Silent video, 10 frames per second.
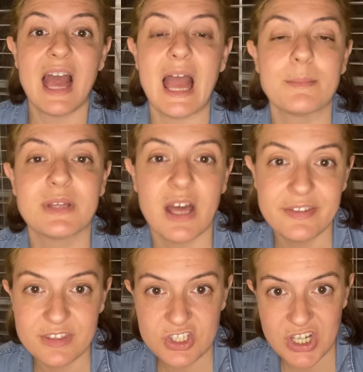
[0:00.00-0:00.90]
I'm
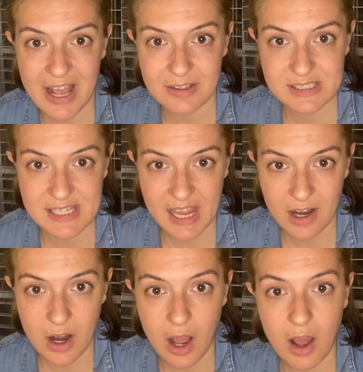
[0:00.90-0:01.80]
cutting the child's
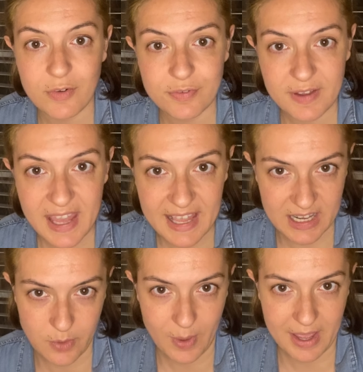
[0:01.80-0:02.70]
hair off
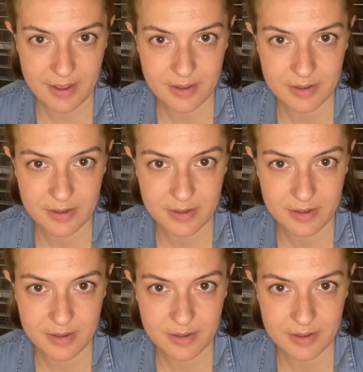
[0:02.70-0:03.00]
anyway.